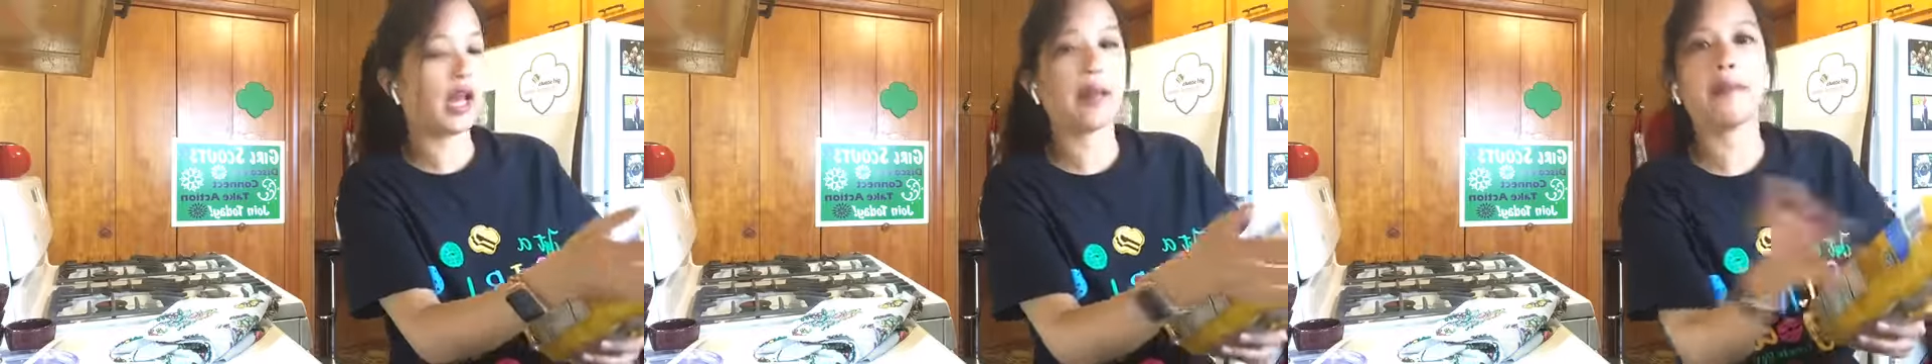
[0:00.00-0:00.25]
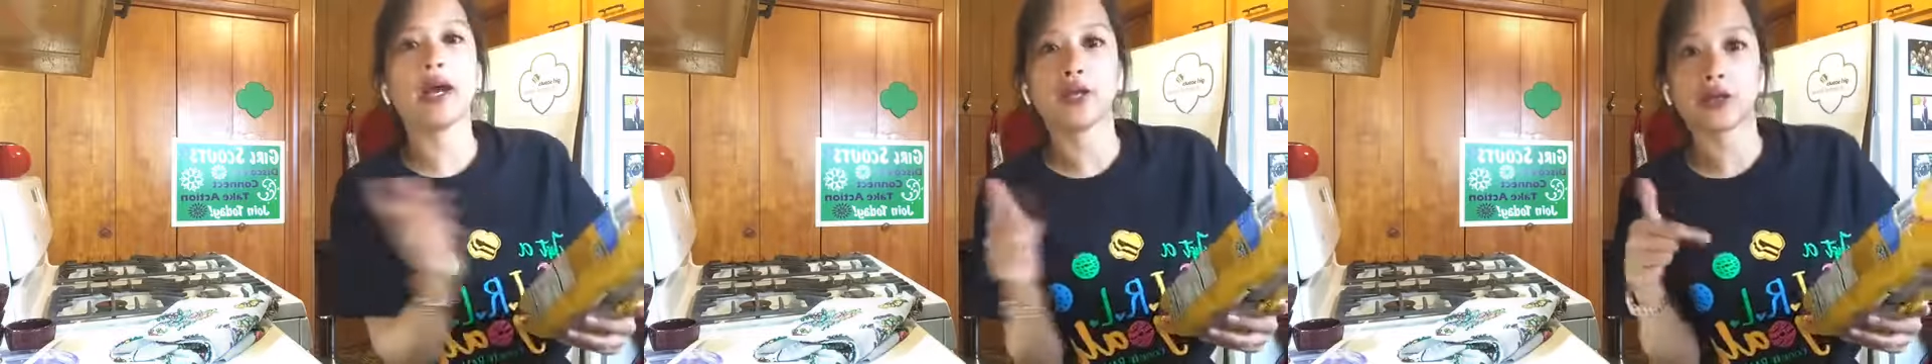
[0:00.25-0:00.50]
I
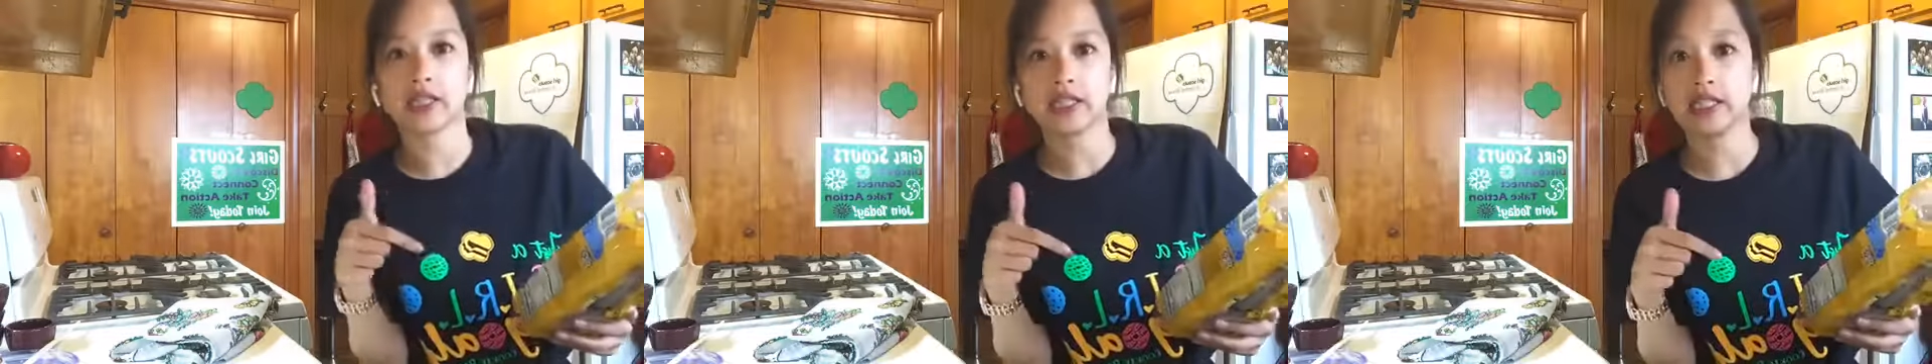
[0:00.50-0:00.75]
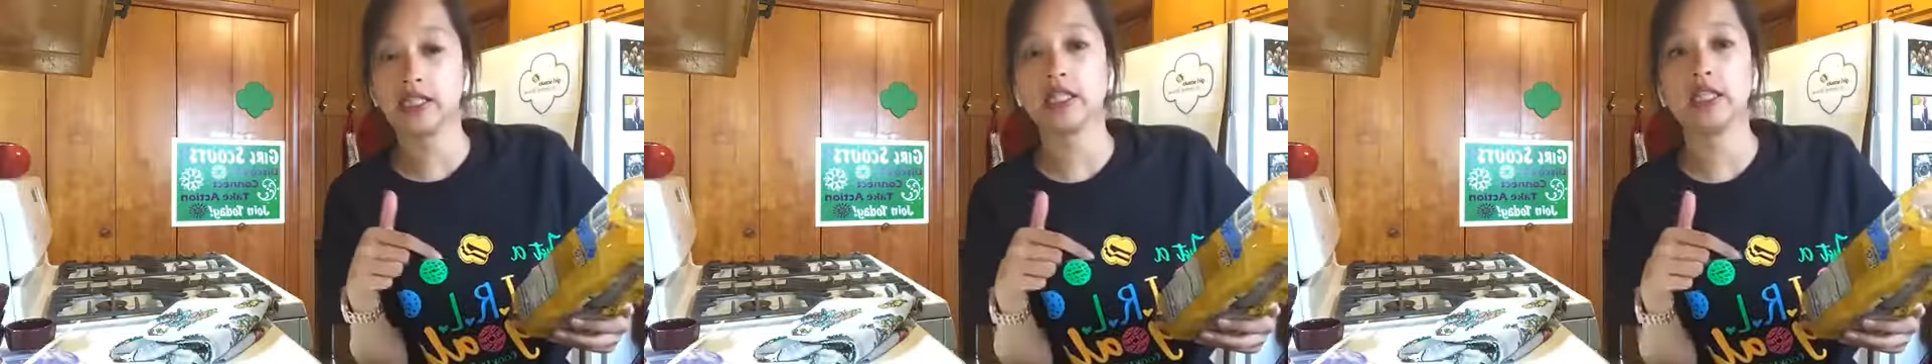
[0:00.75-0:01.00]
bet you this
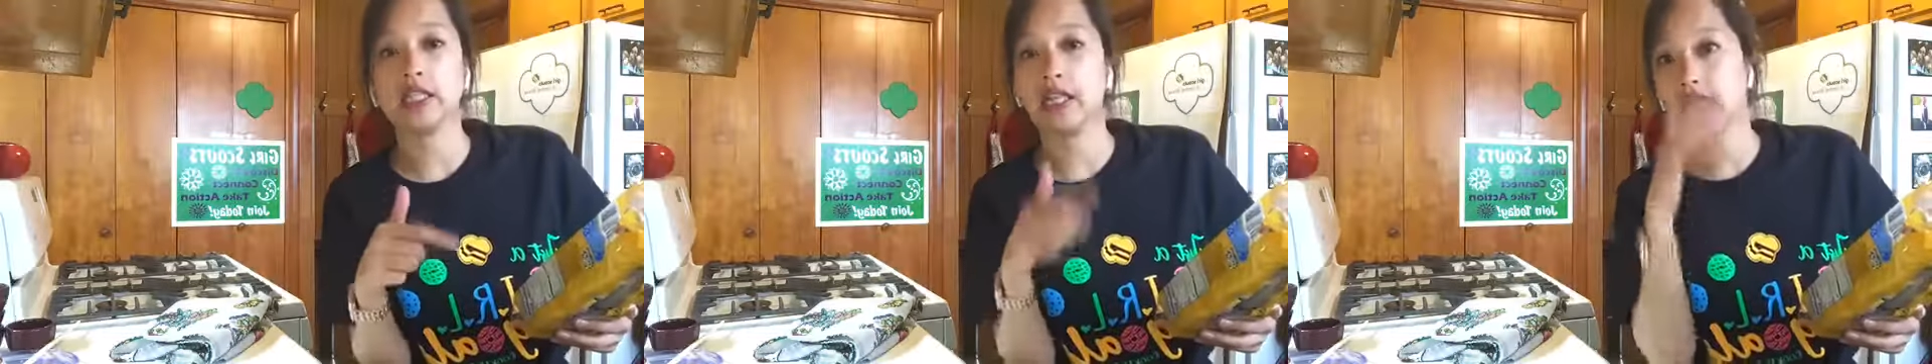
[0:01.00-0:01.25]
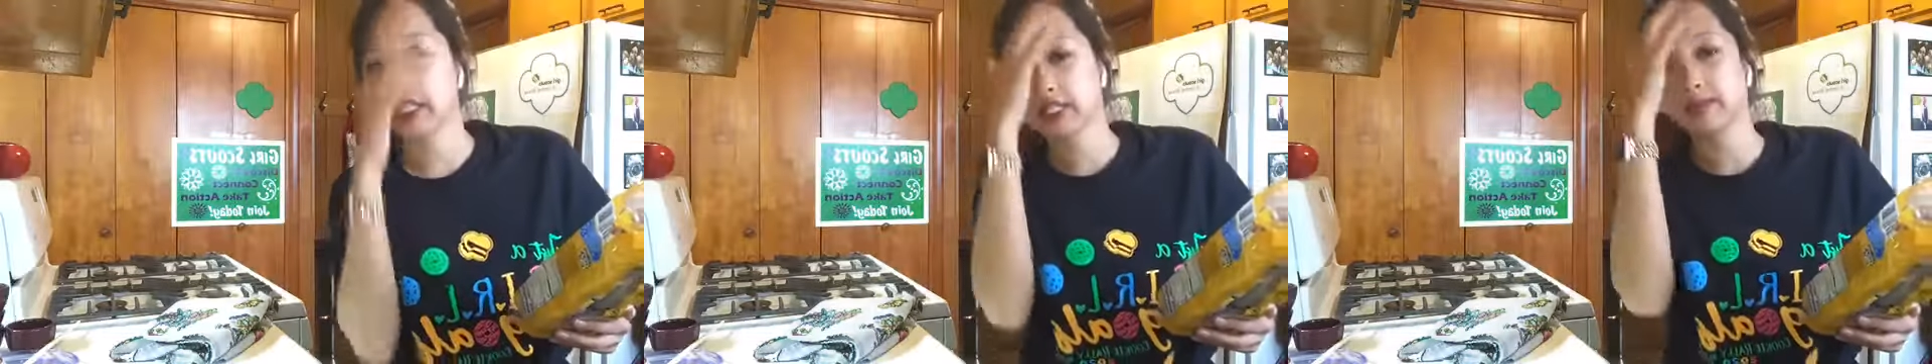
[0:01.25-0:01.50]
is gonna
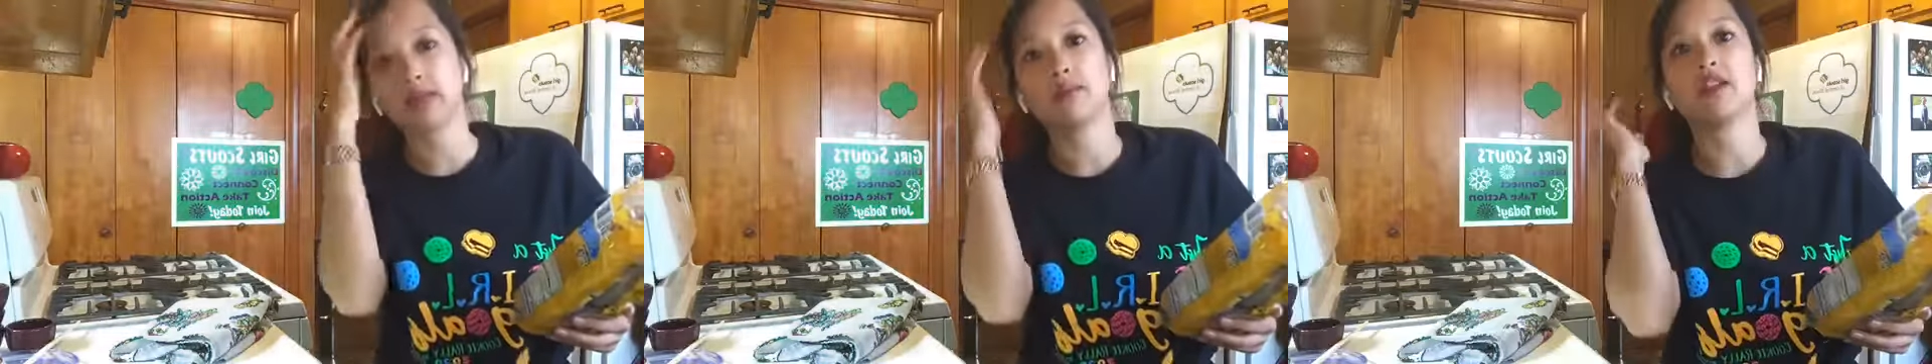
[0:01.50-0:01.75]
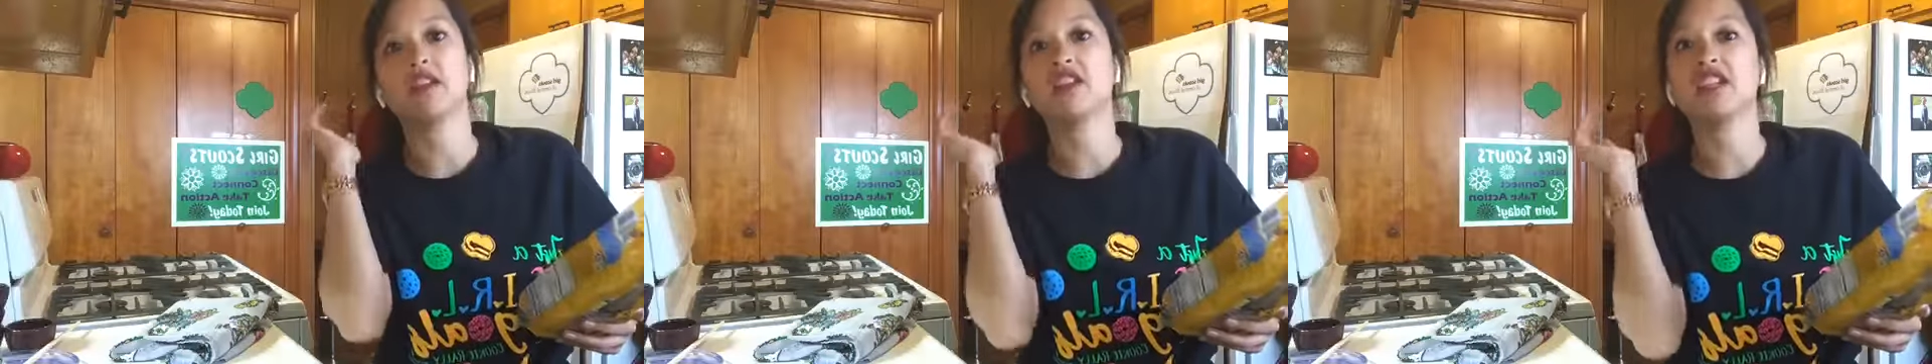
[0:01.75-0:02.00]
last
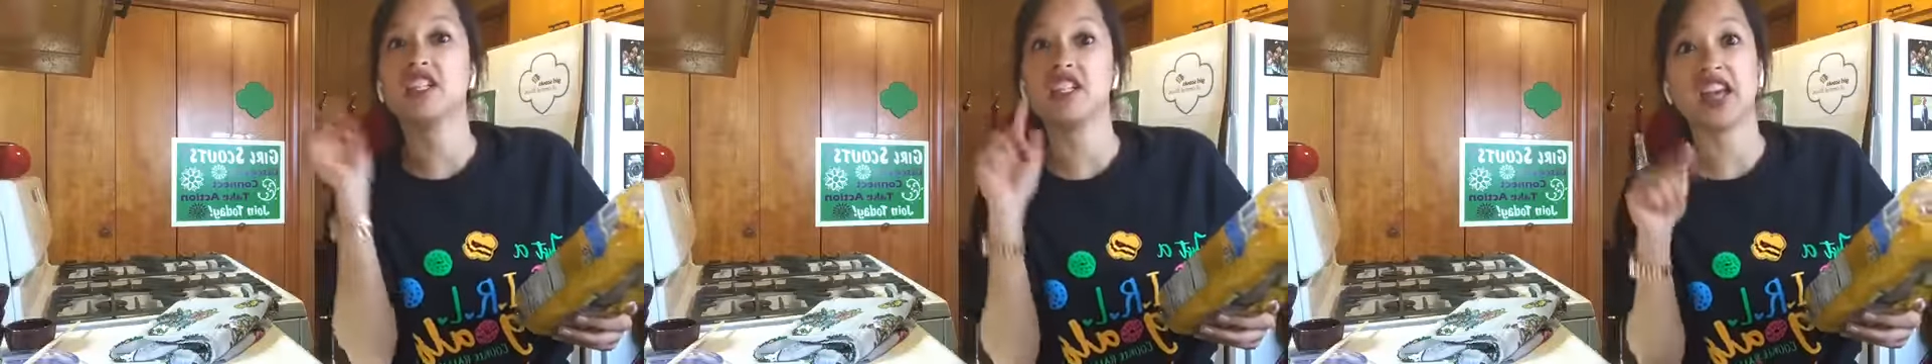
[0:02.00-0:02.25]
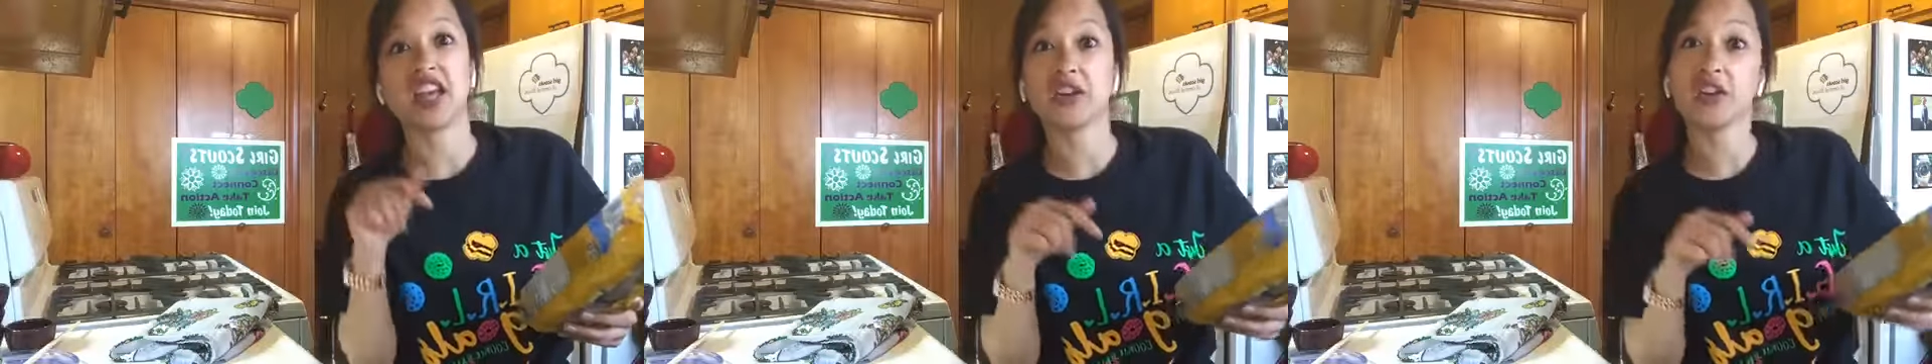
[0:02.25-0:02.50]
maybe a
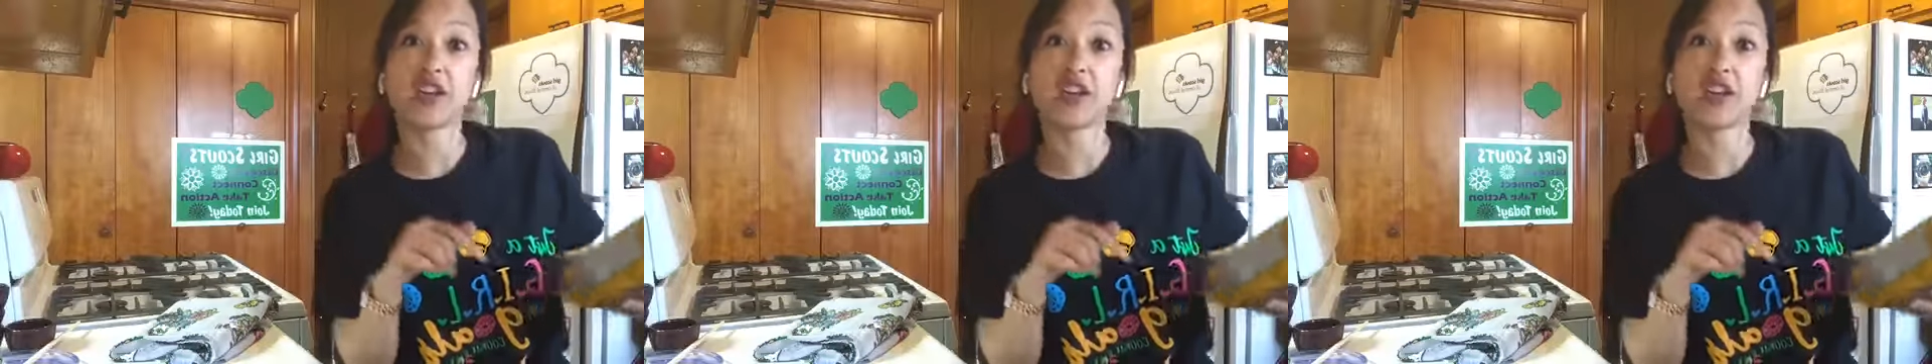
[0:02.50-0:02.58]
day in our